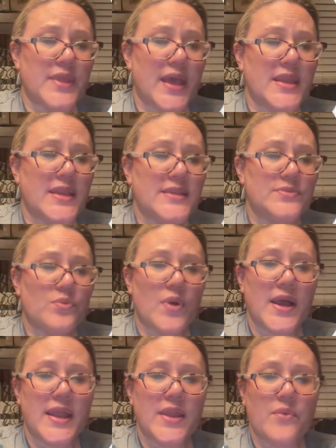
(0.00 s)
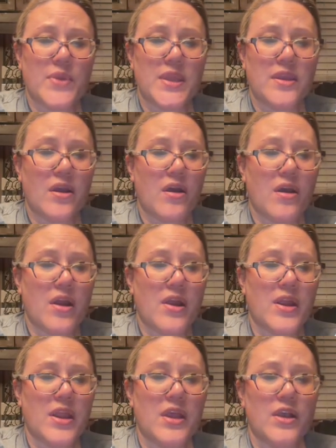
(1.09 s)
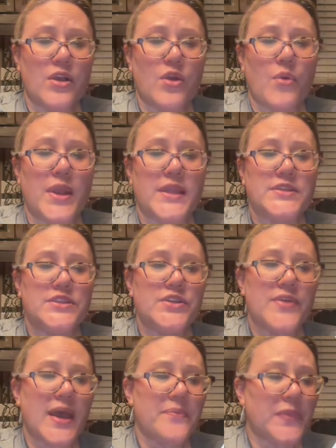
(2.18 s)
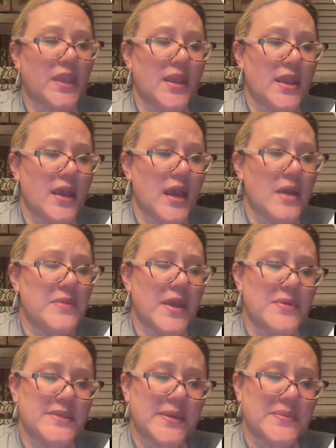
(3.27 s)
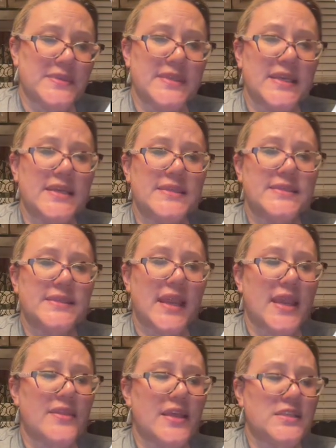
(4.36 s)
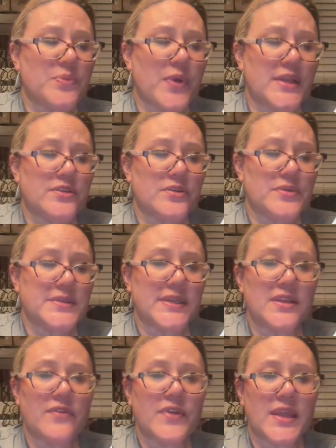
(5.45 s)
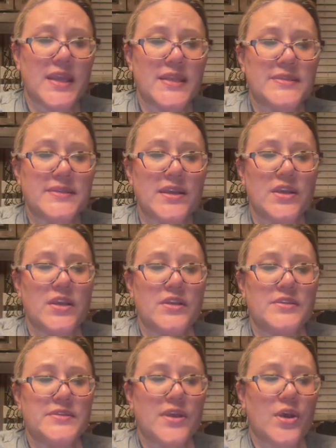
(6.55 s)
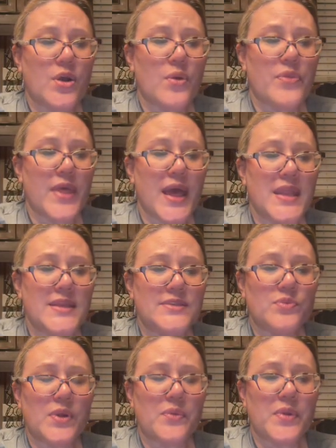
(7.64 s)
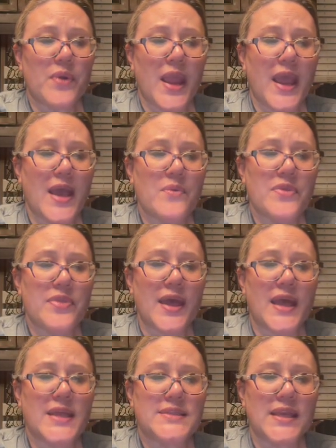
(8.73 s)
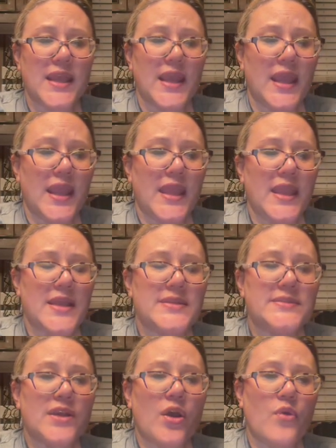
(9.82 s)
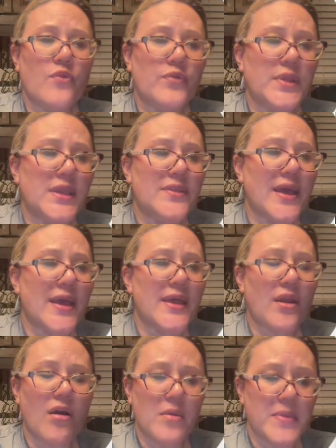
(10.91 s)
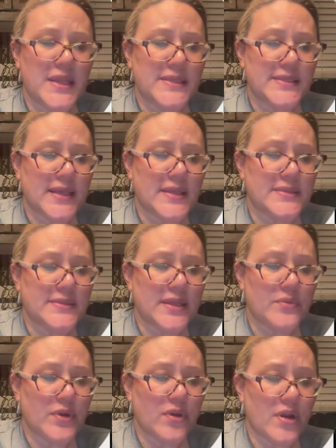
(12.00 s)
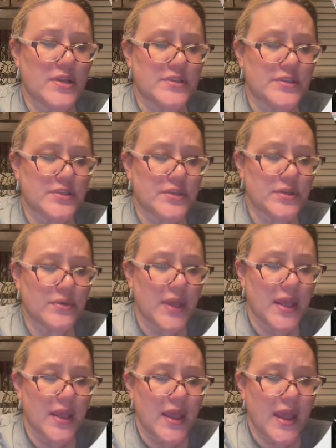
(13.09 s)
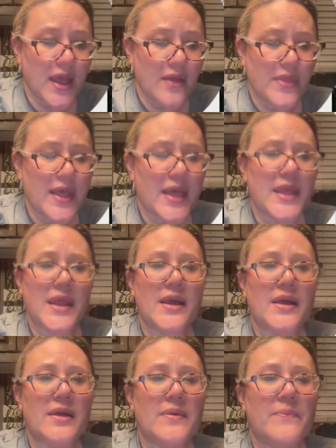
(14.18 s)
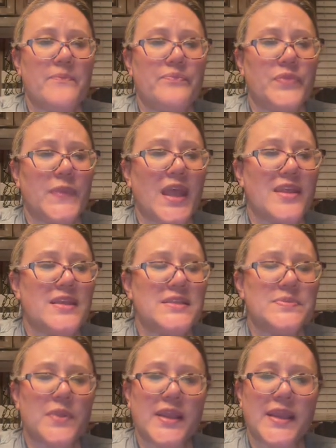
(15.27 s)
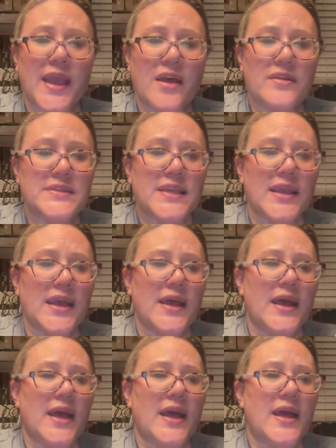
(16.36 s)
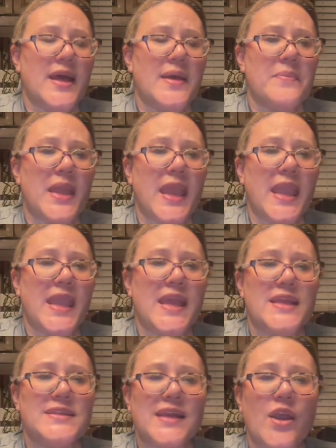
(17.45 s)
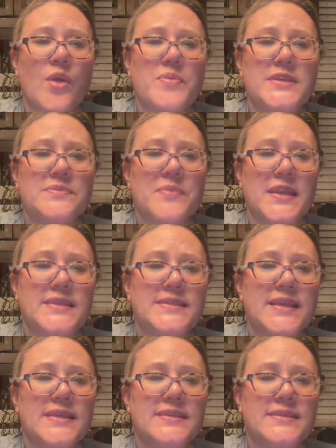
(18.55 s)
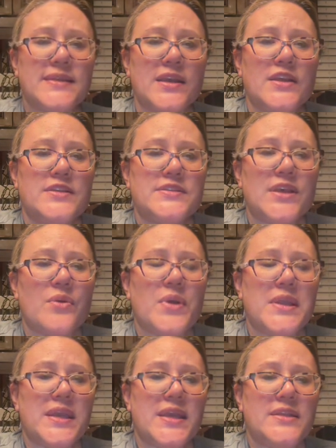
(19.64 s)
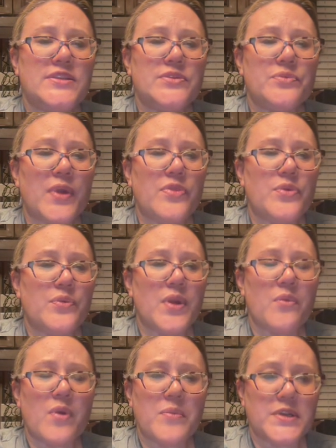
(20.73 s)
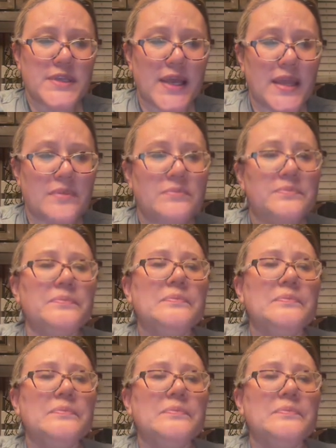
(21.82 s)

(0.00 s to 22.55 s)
that is why we are going to do that. That was step 6, and that's practical significance. So that is where we were at with that. And hopefully that all makes sense in regards to how that's playing out. And I hope this makes sense. So again, to run through it one more time